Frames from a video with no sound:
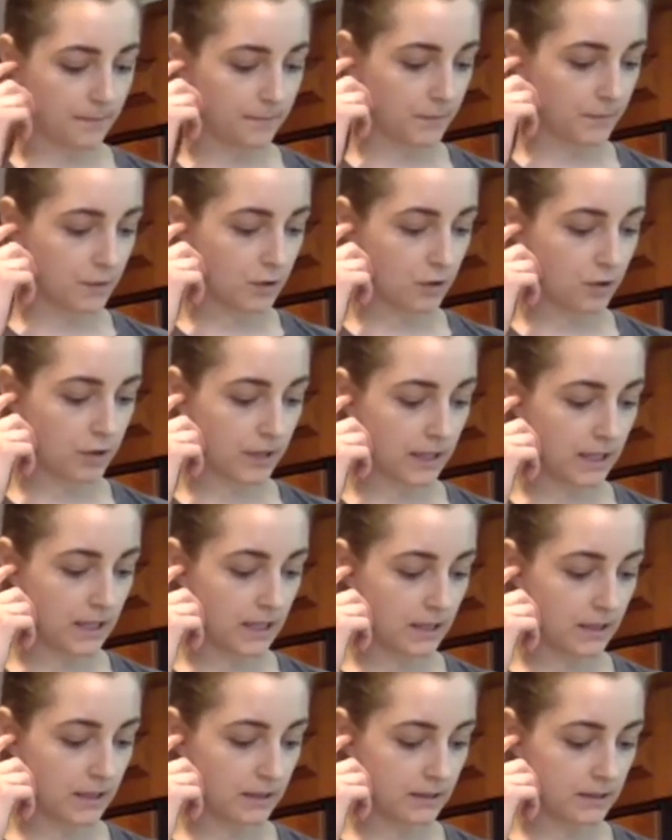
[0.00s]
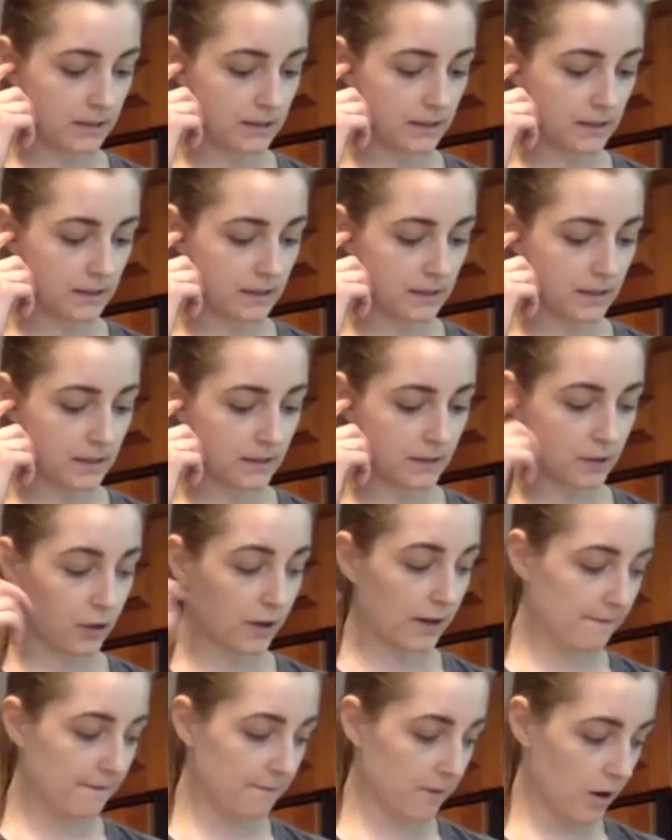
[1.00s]
Cricut
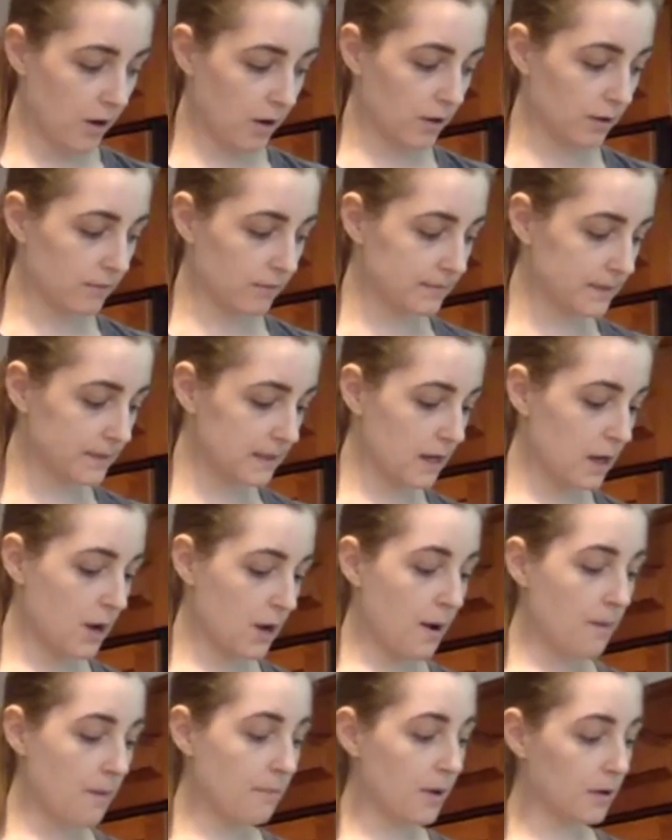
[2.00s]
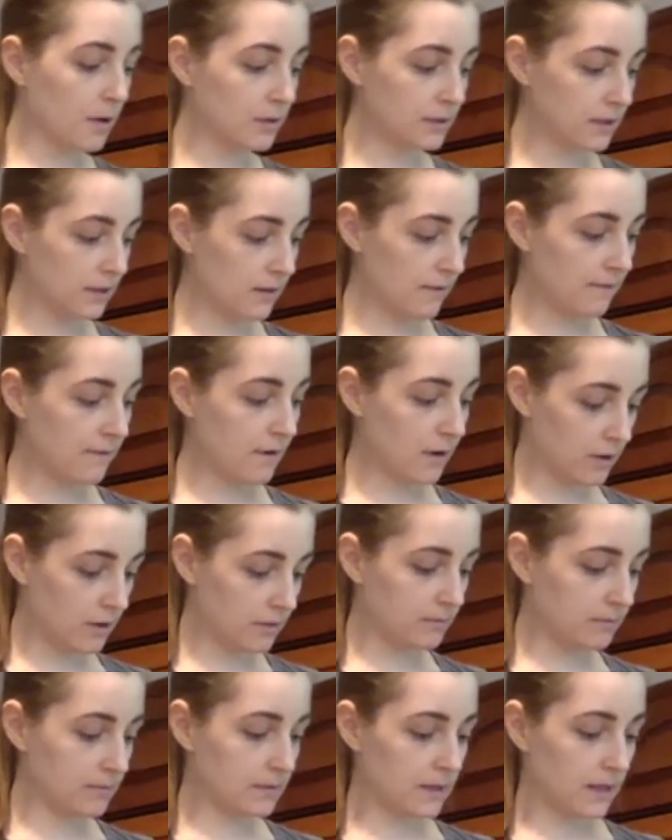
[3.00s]
farms. Most of the
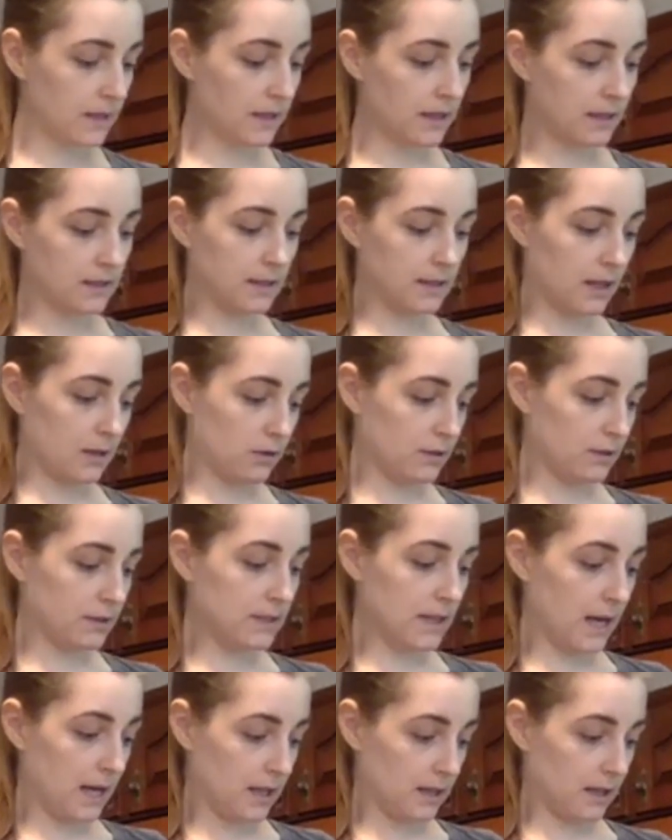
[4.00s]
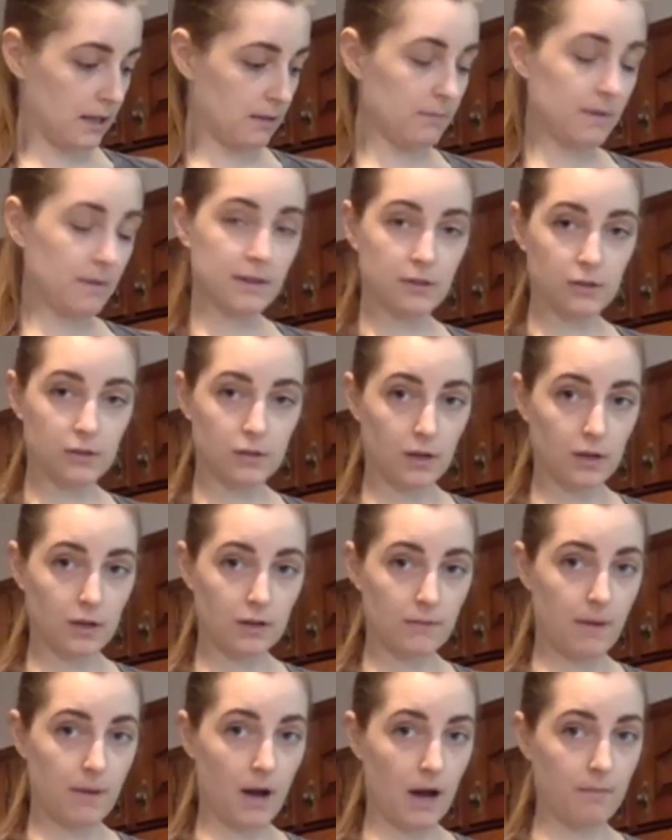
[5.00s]
farms, like I said, are in Thailand, but they're starting
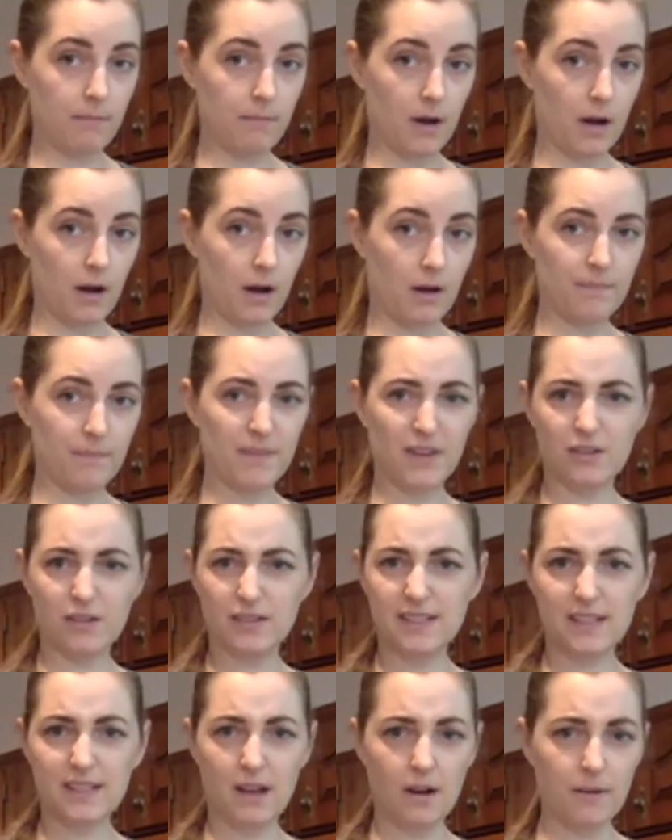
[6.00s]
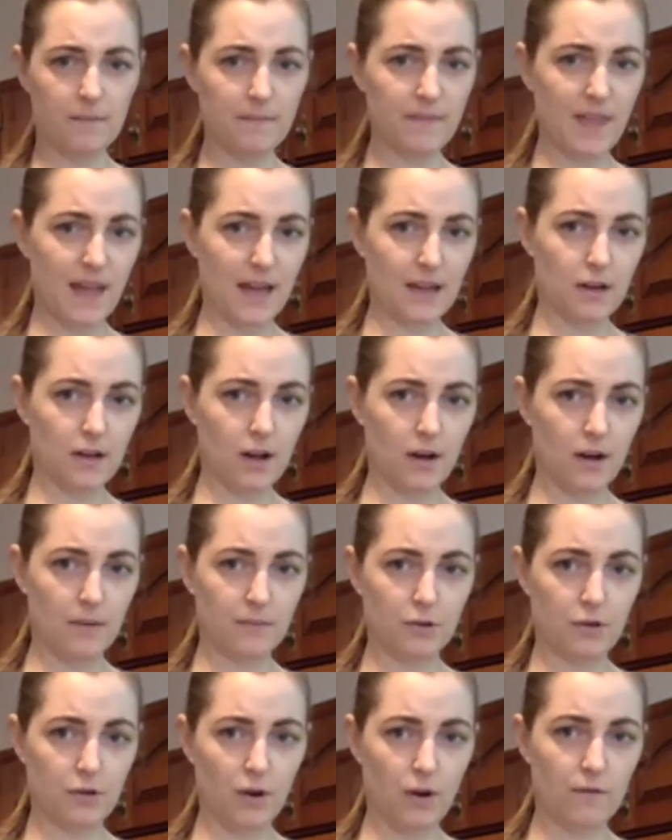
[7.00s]
to pop up. There's some that
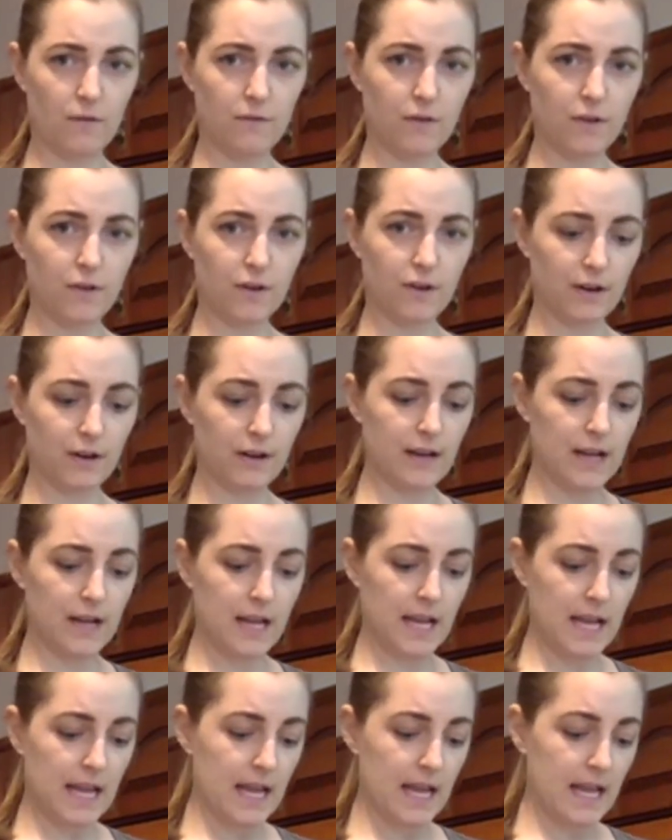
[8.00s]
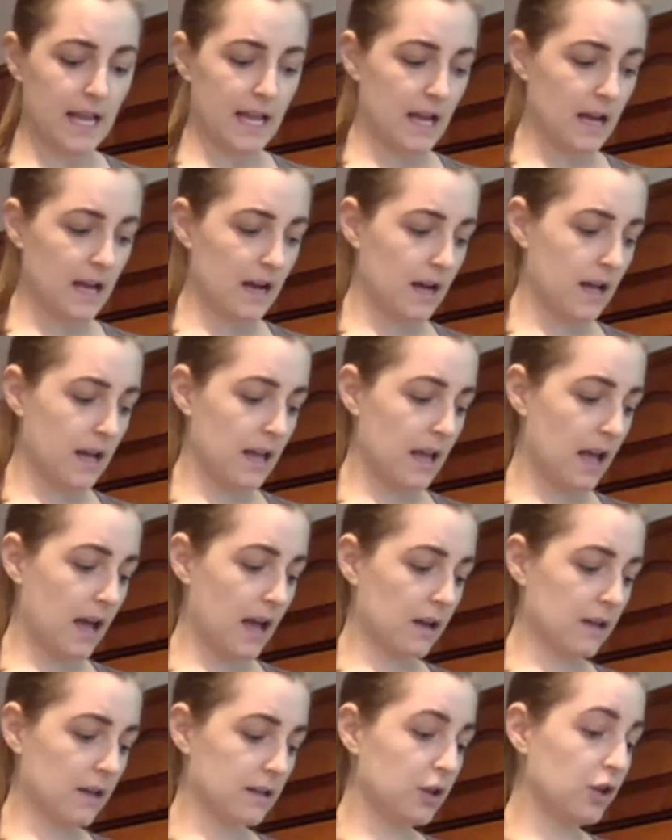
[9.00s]
grow for
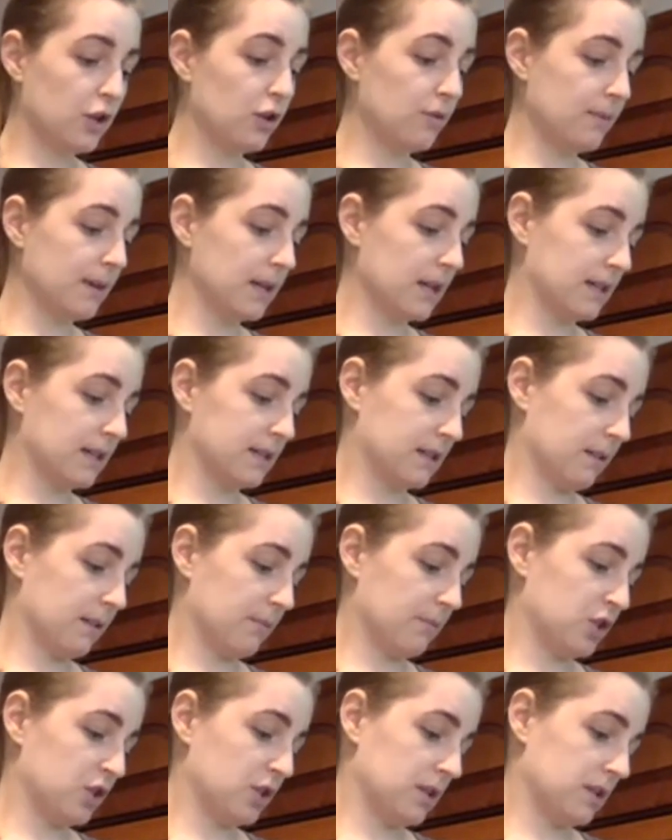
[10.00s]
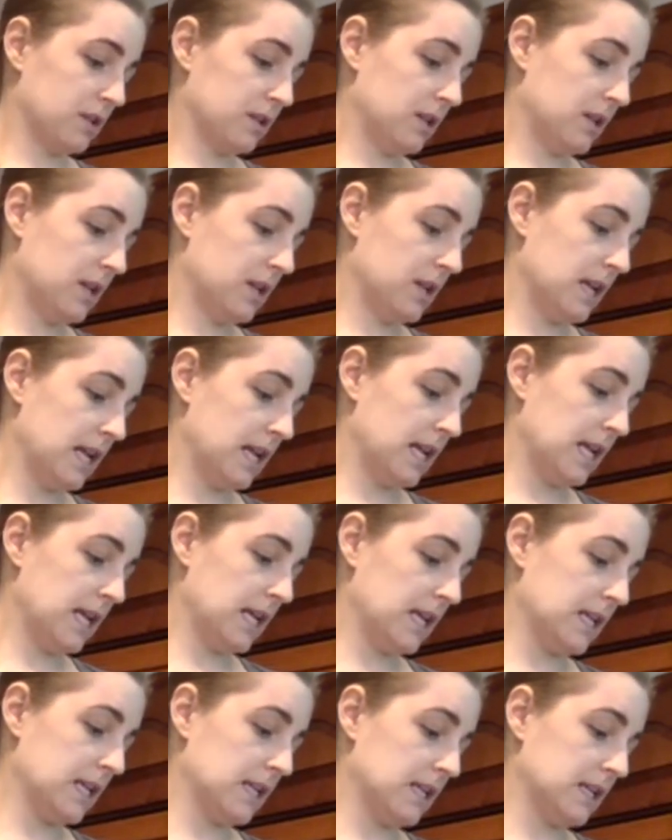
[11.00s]
human consumption.
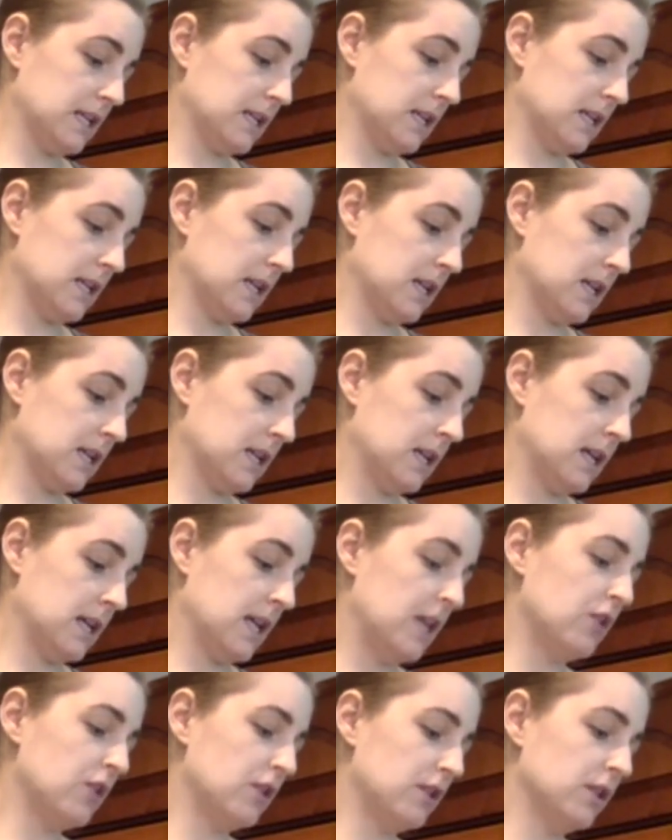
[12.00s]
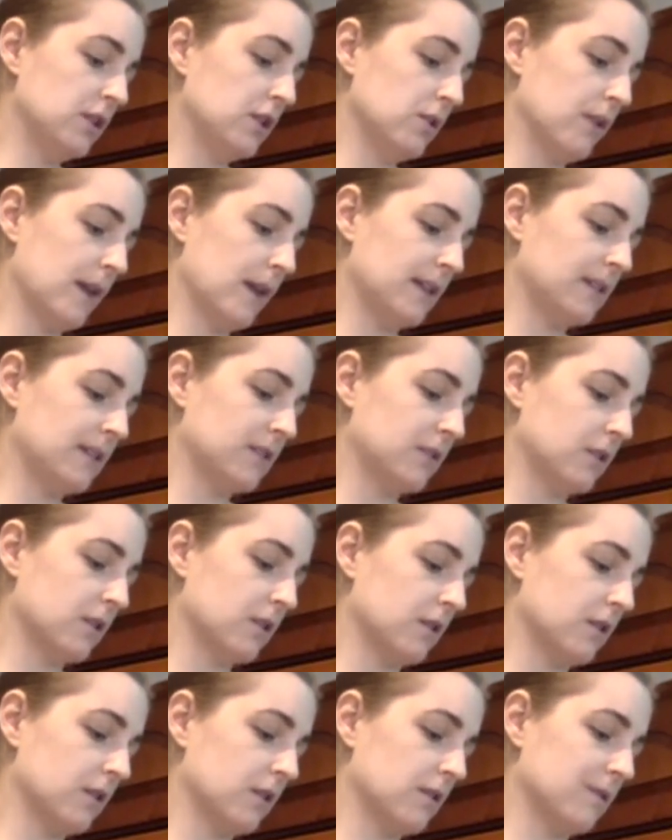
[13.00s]
Here in the US, there
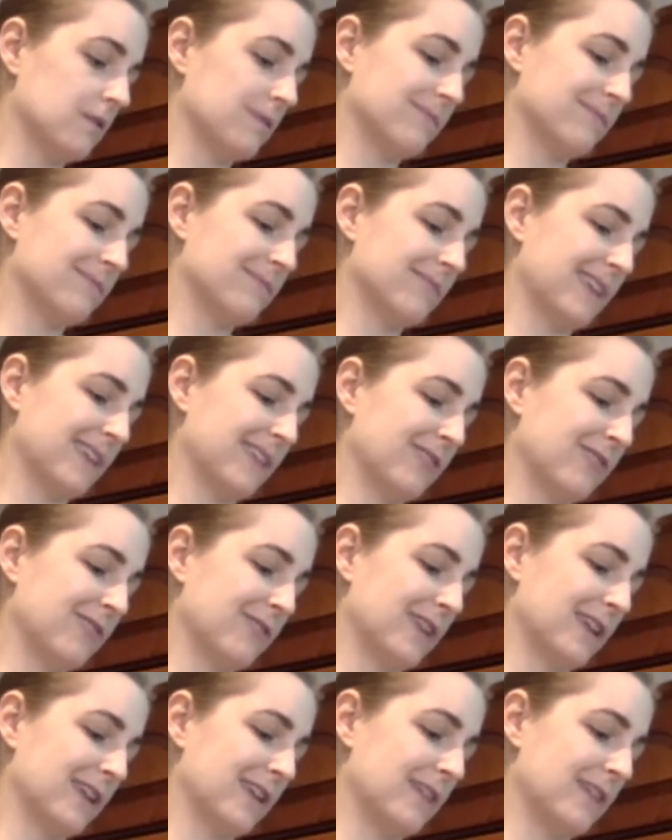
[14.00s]
are like 3.